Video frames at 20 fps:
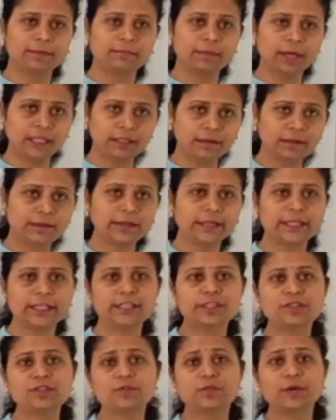mother
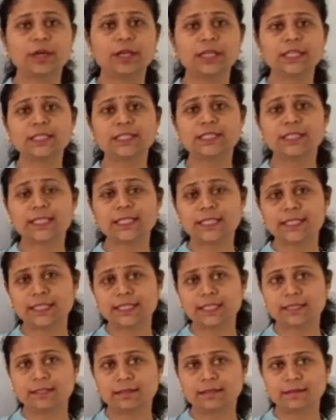is 26
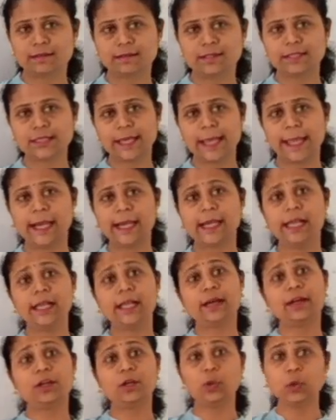years
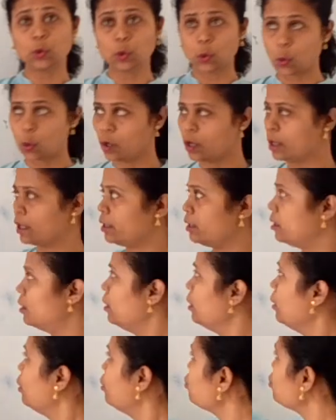elder to Rohan.
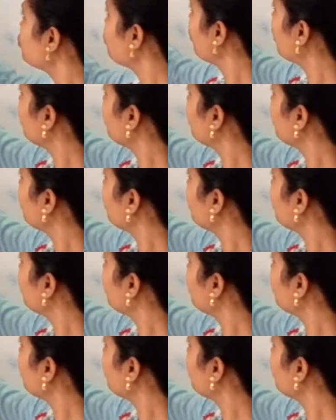So